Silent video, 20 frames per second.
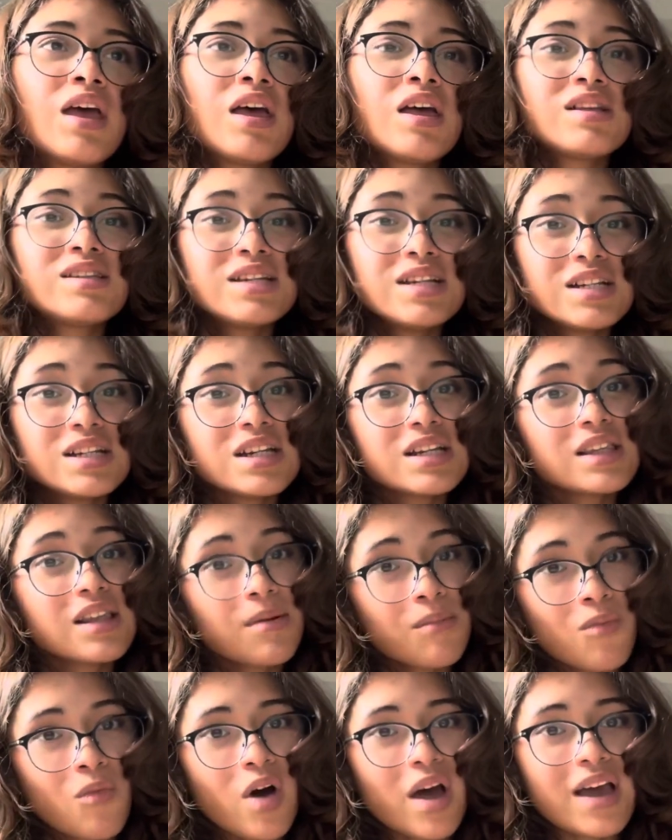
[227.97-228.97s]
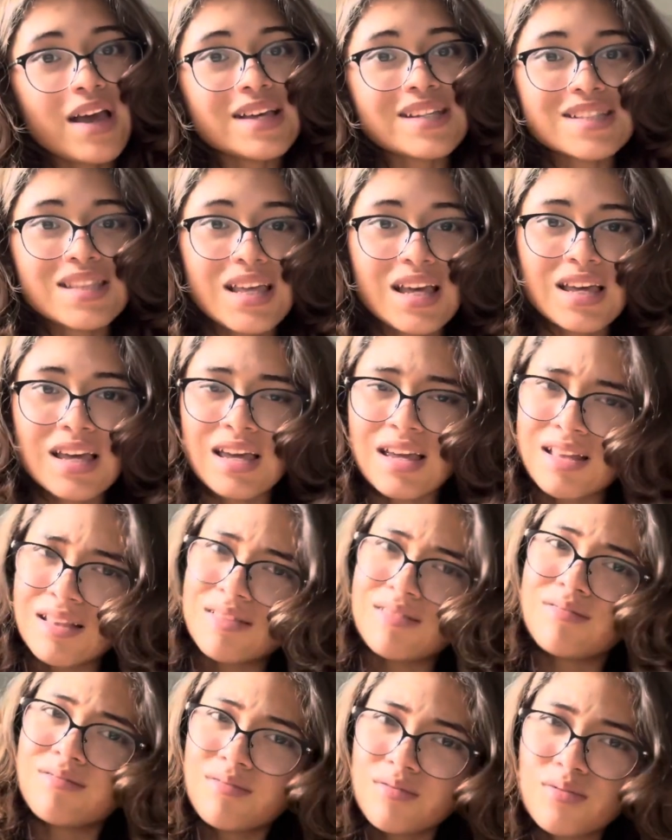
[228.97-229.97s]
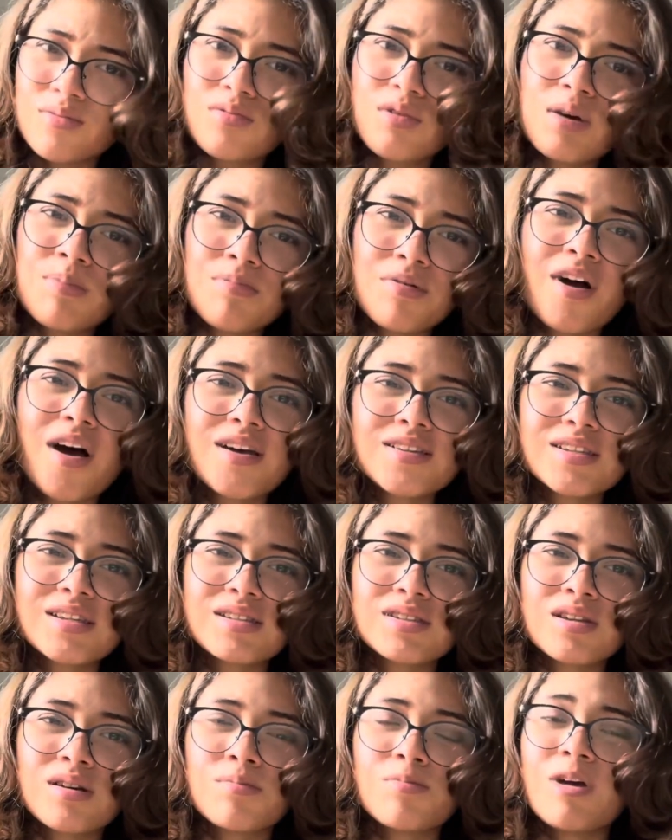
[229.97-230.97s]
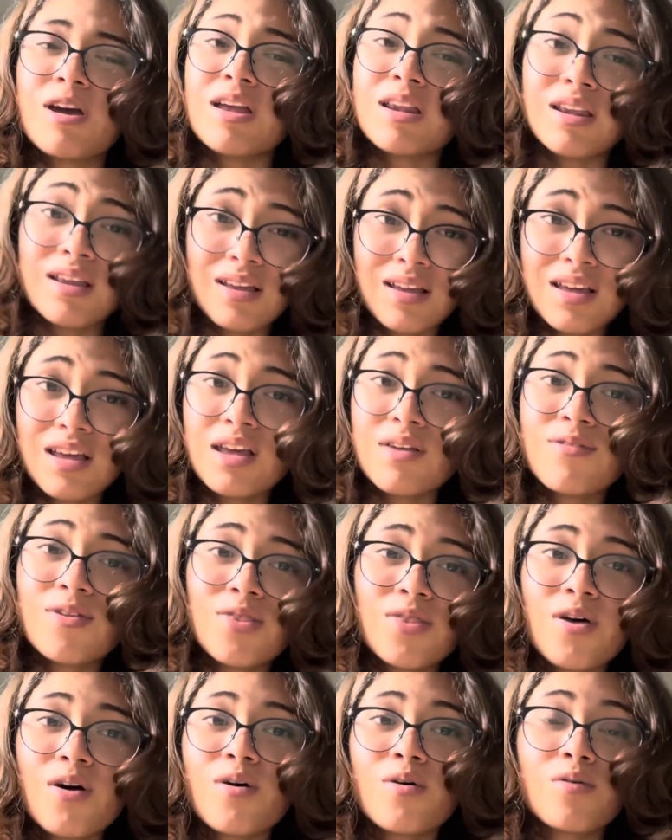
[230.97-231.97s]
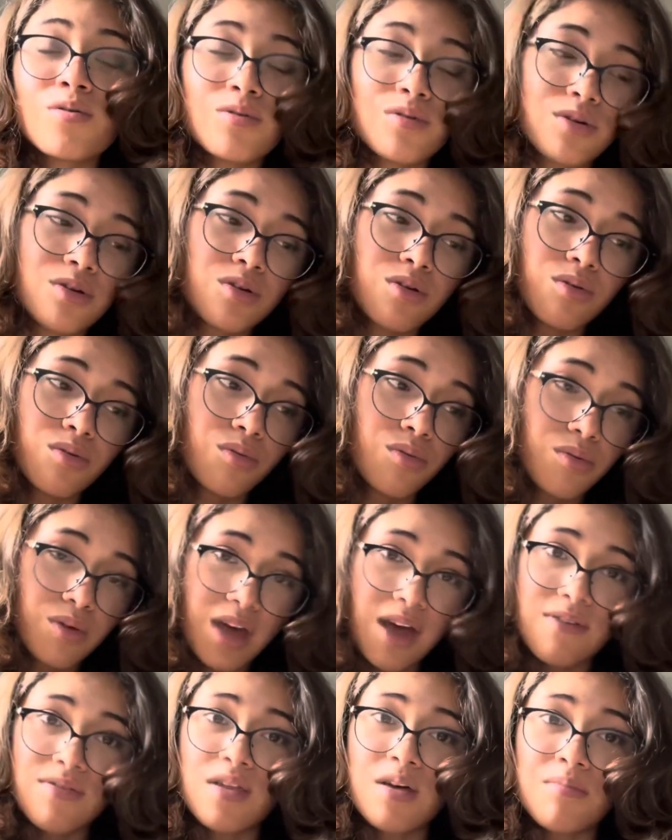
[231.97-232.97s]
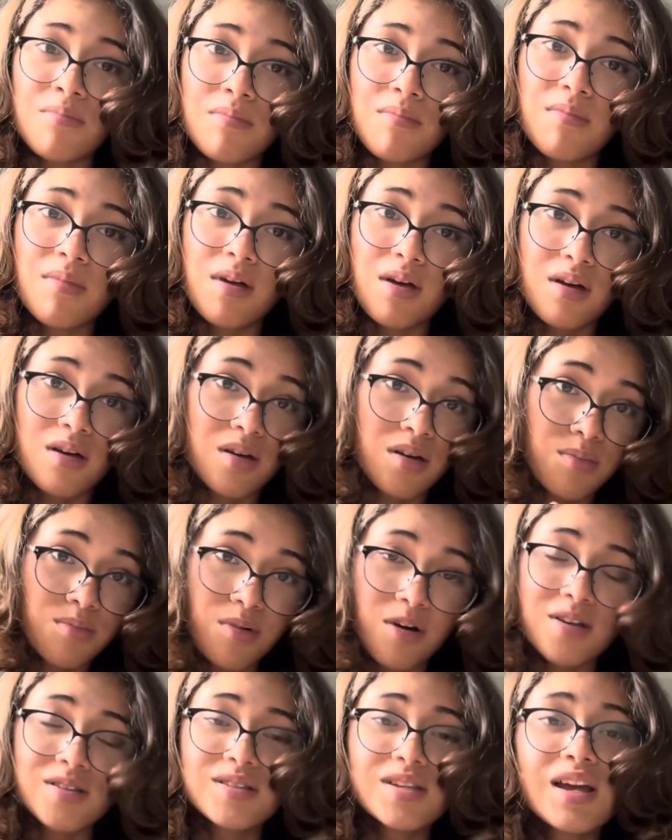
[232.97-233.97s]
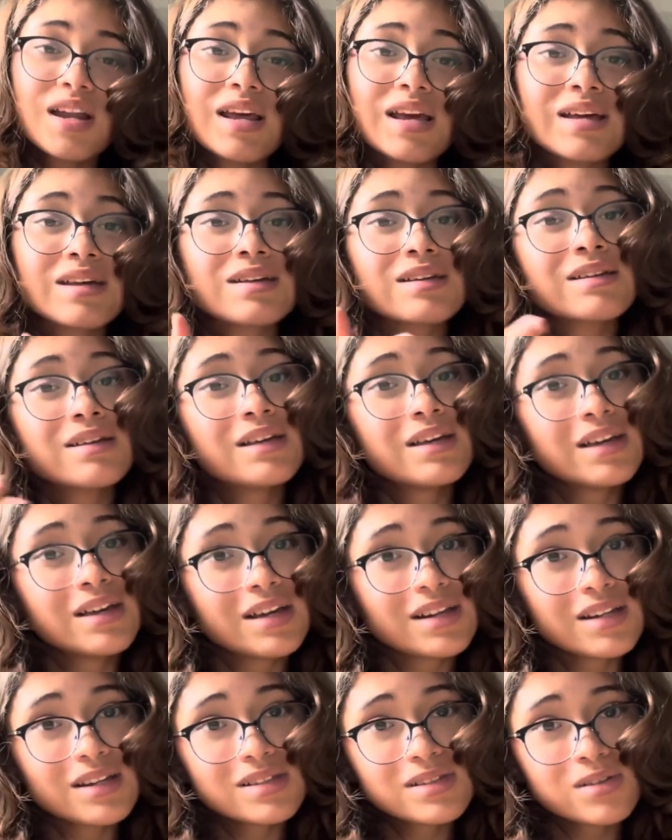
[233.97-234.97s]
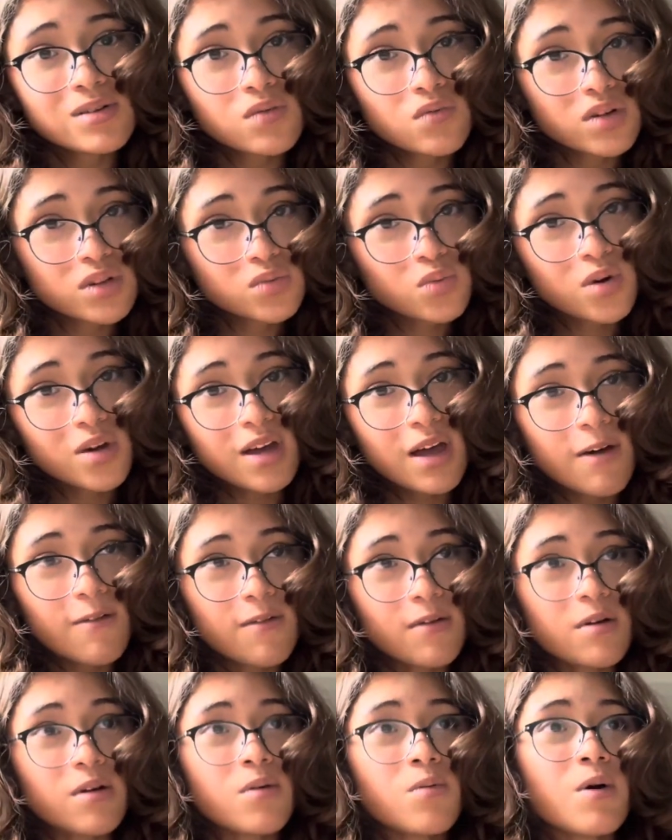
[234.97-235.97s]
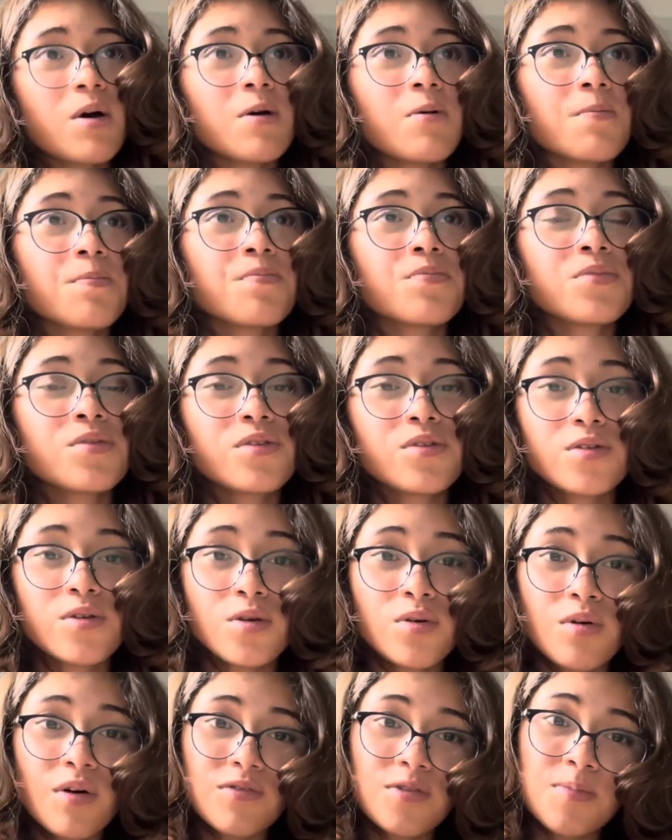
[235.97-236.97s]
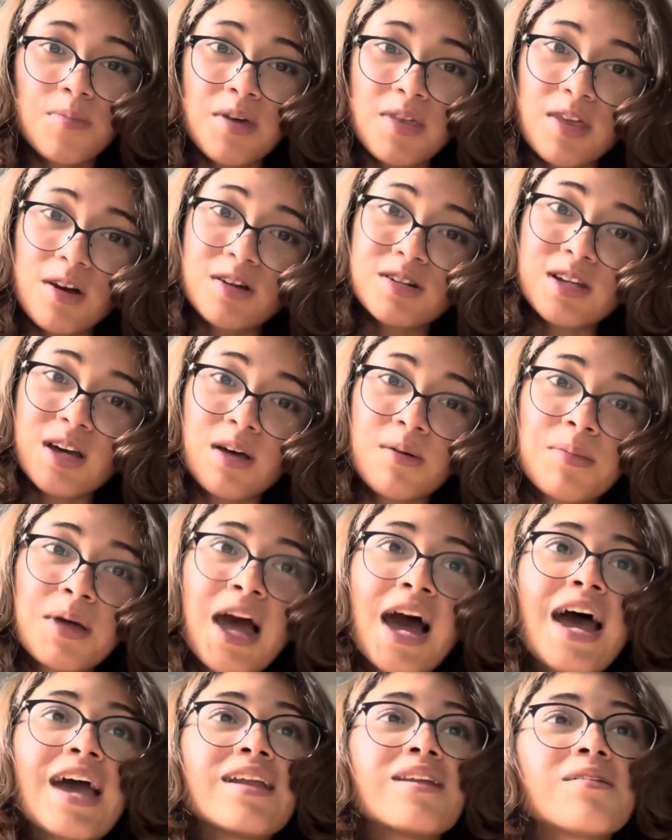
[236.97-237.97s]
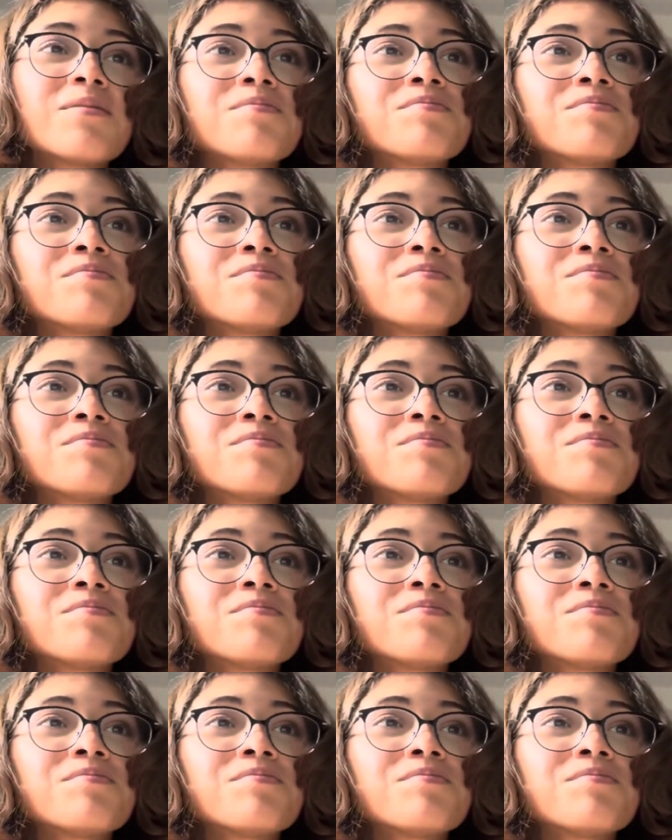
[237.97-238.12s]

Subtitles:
teaching them ways they can reprocess their brain. Even though you gave them a prosthetic, it doesn't always work out very well, so you have to be there to help guide.